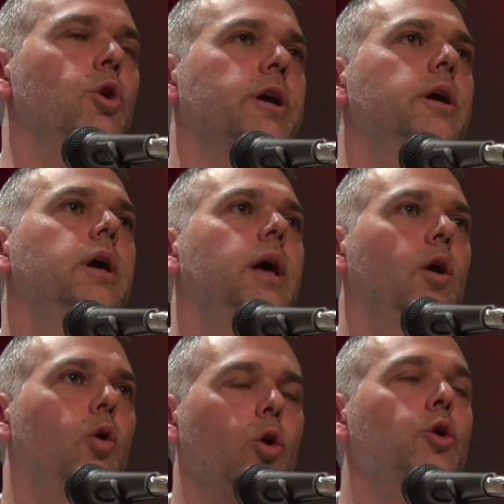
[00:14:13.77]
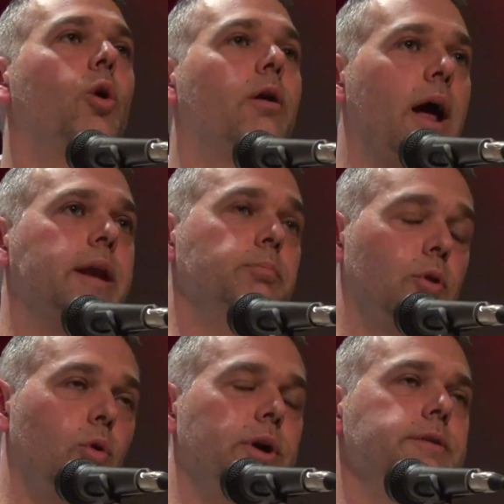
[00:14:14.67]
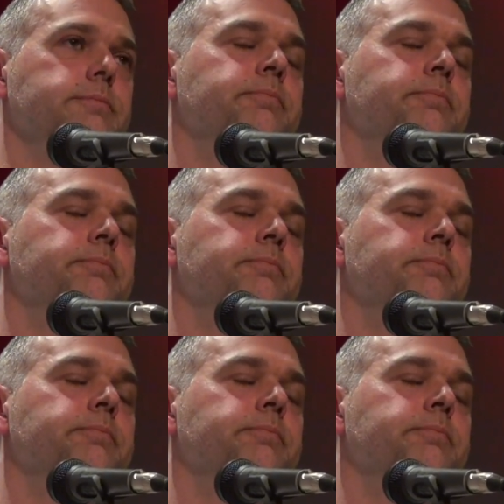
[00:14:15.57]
work or who are unemployed.